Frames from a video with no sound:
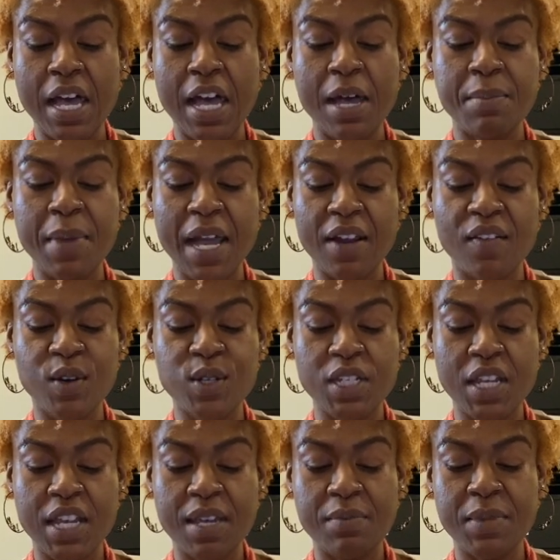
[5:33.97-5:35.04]
by
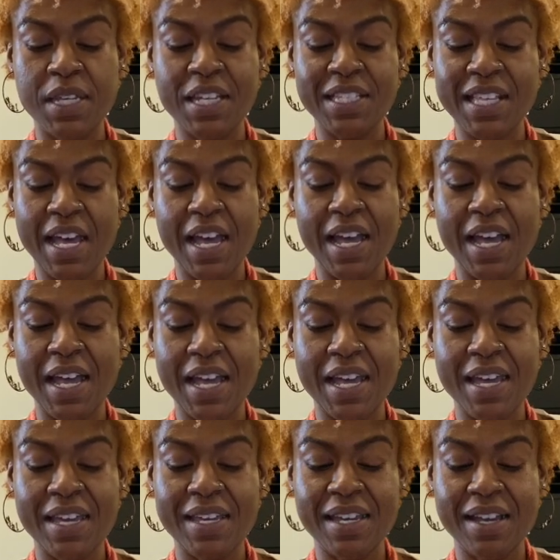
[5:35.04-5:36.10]
crocheting because
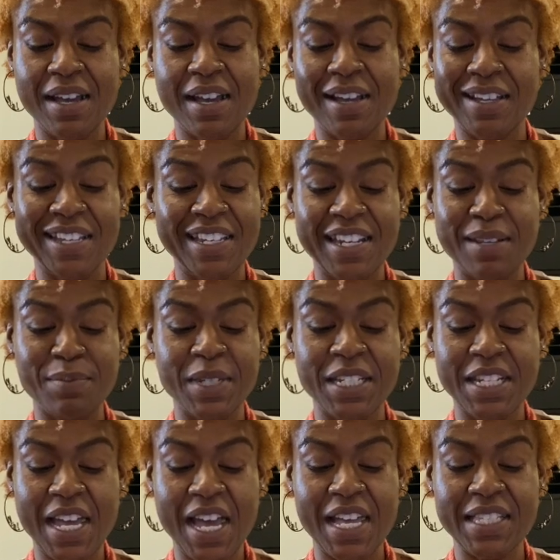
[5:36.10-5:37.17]
I get
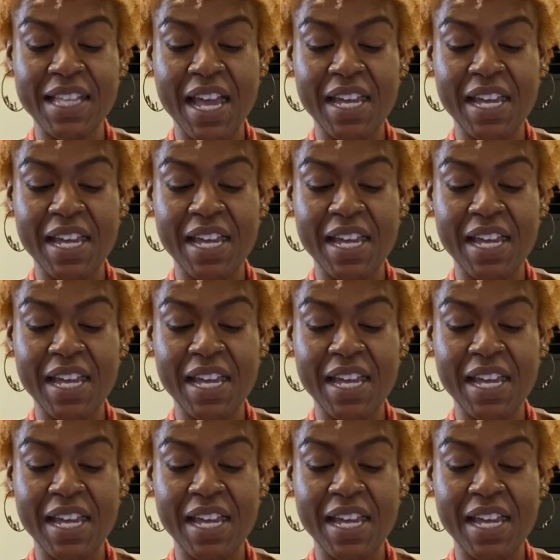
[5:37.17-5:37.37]
hypnotized.